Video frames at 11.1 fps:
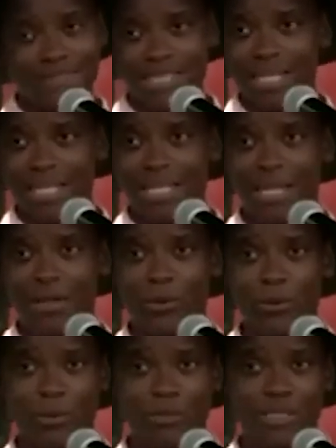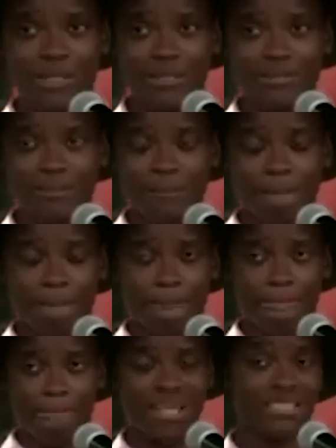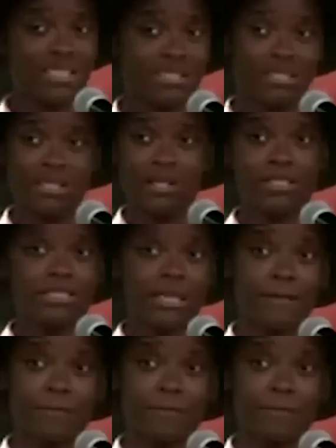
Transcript: then let your will be done. I sent another tape.